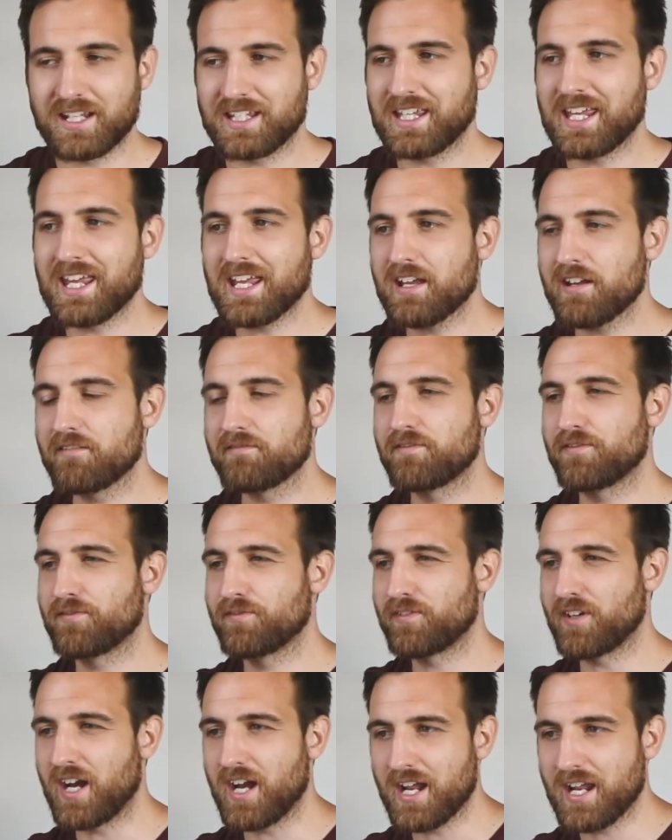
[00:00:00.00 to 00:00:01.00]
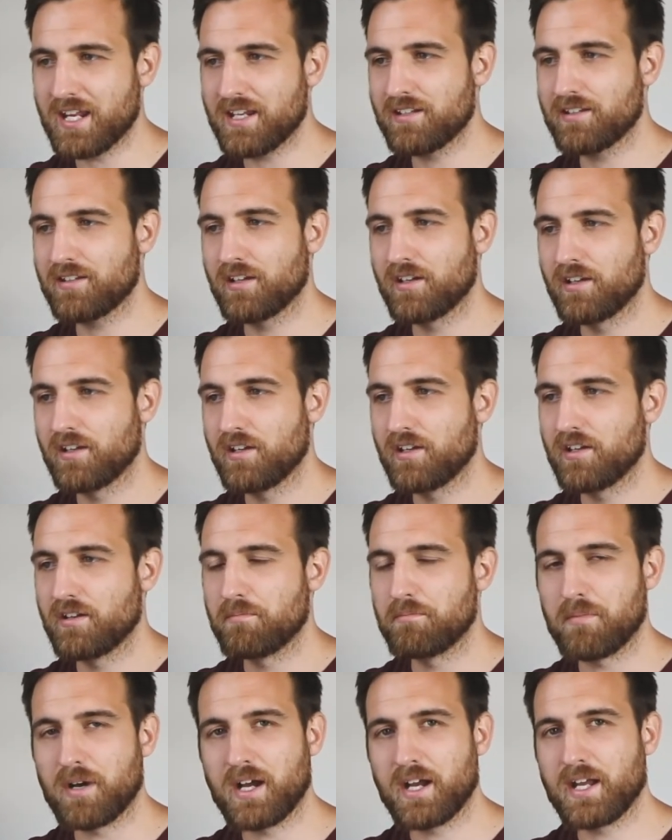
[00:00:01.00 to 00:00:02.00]
I can't find
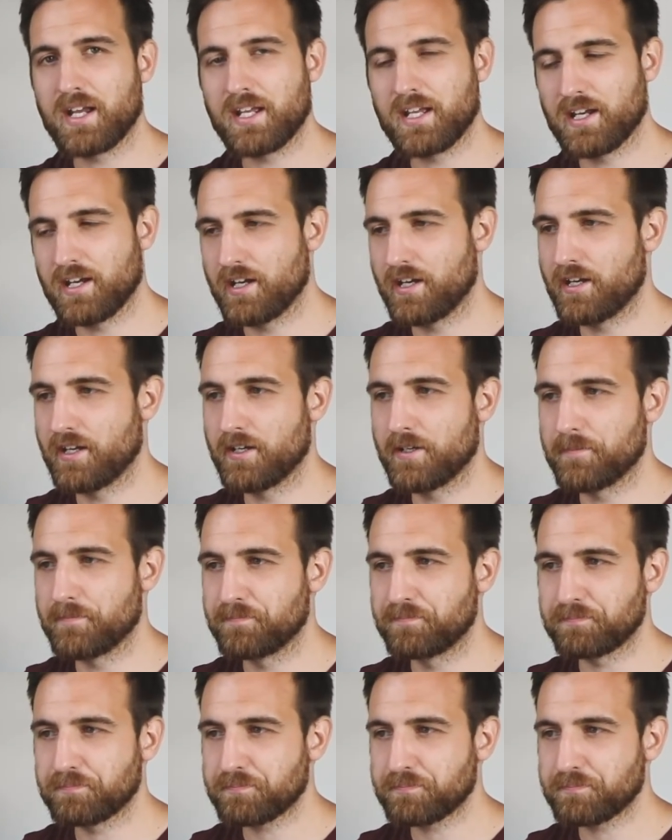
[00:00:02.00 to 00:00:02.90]
my